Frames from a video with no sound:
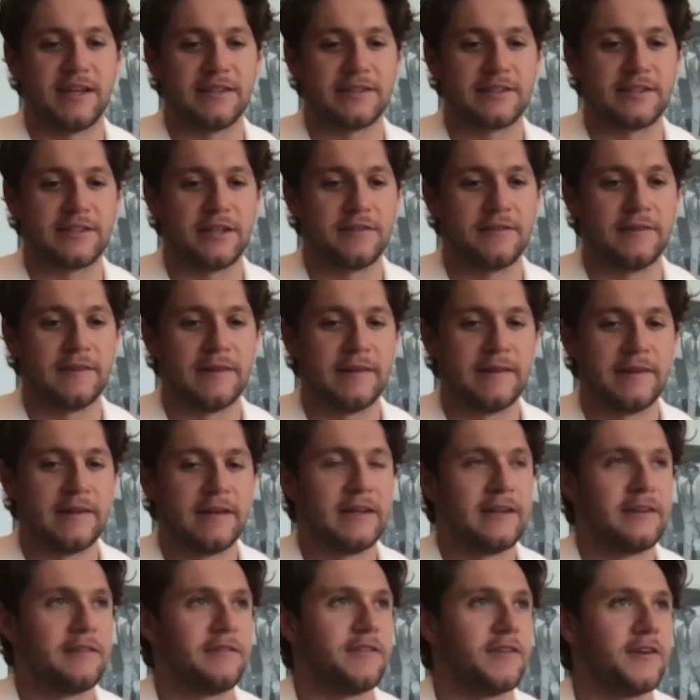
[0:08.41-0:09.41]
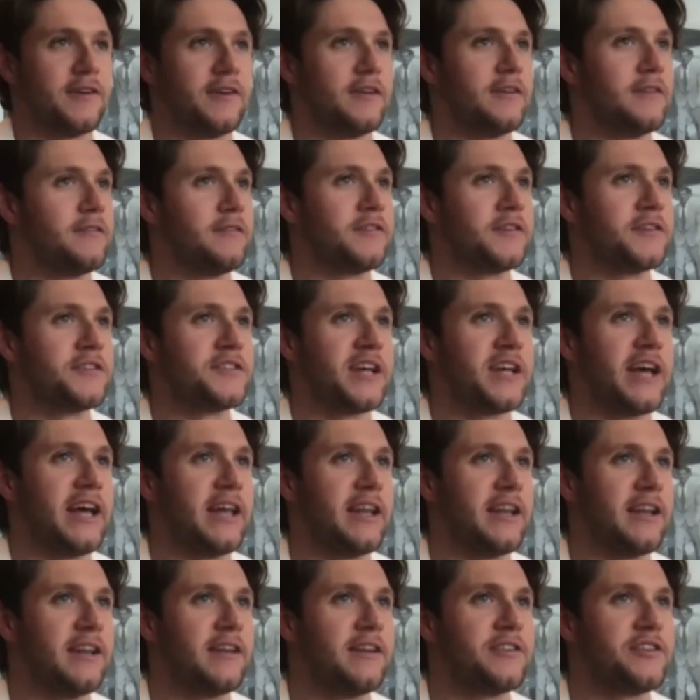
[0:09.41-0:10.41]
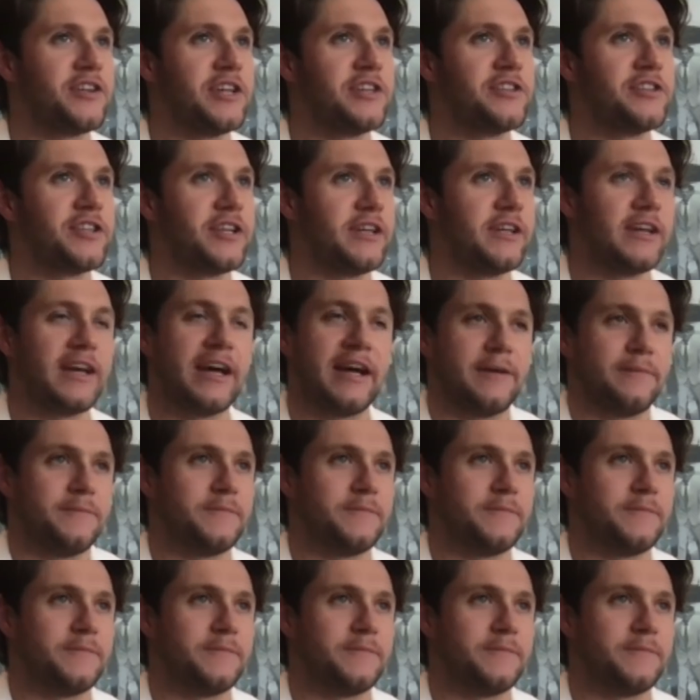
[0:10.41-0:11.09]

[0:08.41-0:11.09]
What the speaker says: So for Zayn and Gigi, yeah,